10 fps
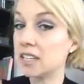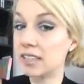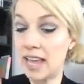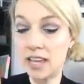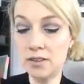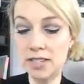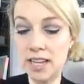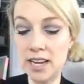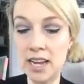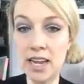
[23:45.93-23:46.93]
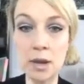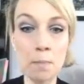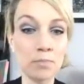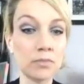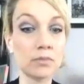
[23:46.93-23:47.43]
Thank you, Cindy.
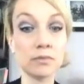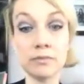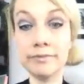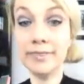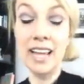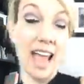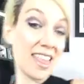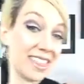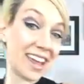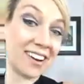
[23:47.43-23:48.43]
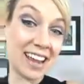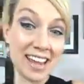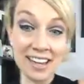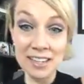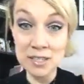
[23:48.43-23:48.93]
And there
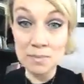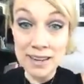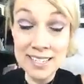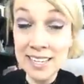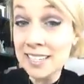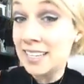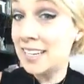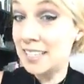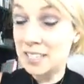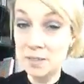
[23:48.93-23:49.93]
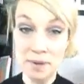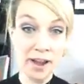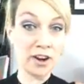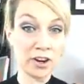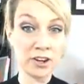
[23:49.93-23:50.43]
is my 60s
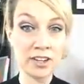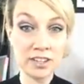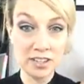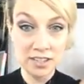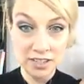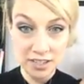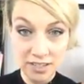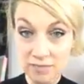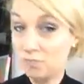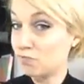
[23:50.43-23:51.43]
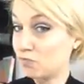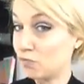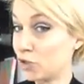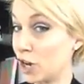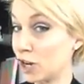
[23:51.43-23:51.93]
inspired
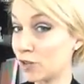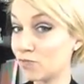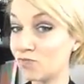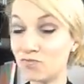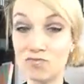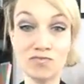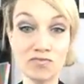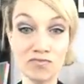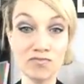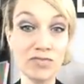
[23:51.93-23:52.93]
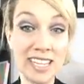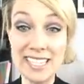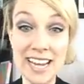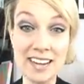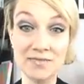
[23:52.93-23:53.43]
look.
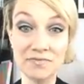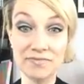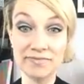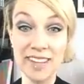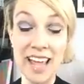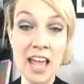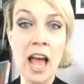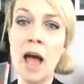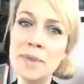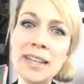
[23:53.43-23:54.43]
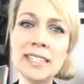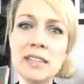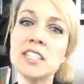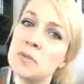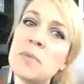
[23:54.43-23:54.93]
That's it. I mean, it
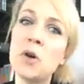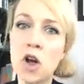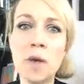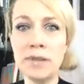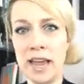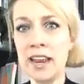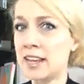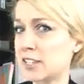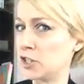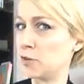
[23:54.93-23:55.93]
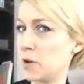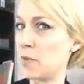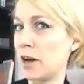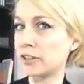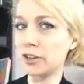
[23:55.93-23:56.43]
seems a little bit more complicated because it took me a
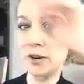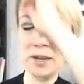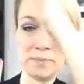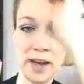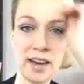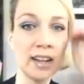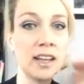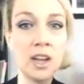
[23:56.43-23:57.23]
while to do it, but